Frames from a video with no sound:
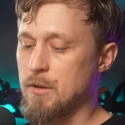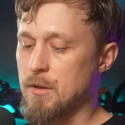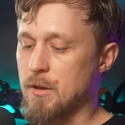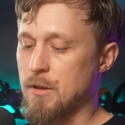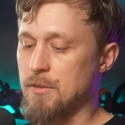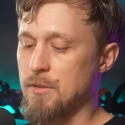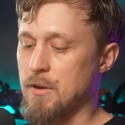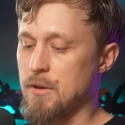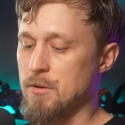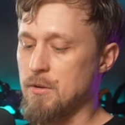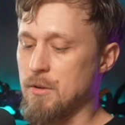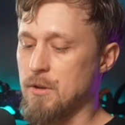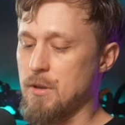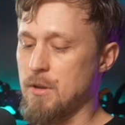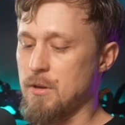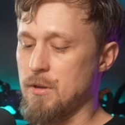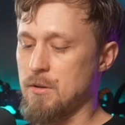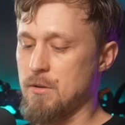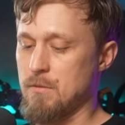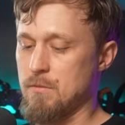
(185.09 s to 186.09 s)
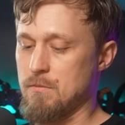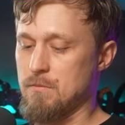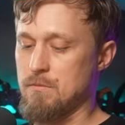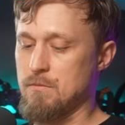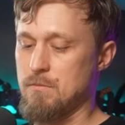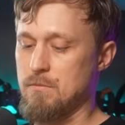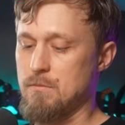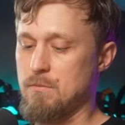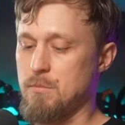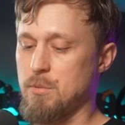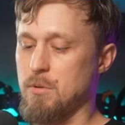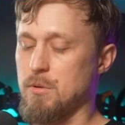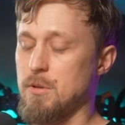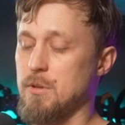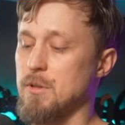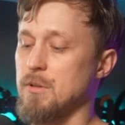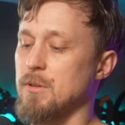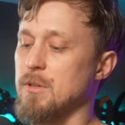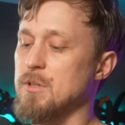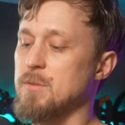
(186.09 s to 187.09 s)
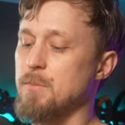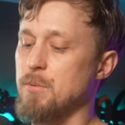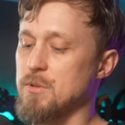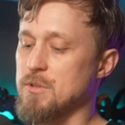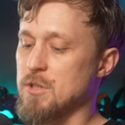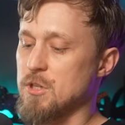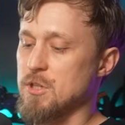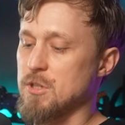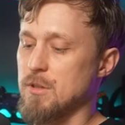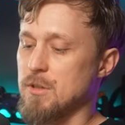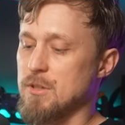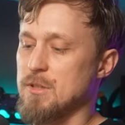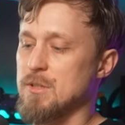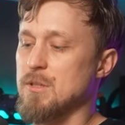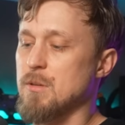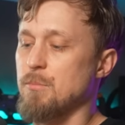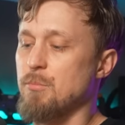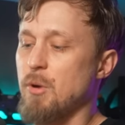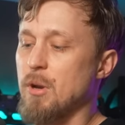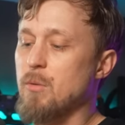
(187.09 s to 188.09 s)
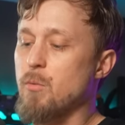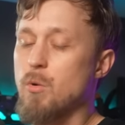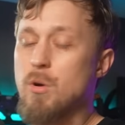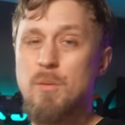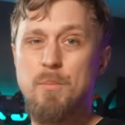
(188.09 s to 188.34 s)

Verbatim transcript: and then you can put it in this position. This is the brick wall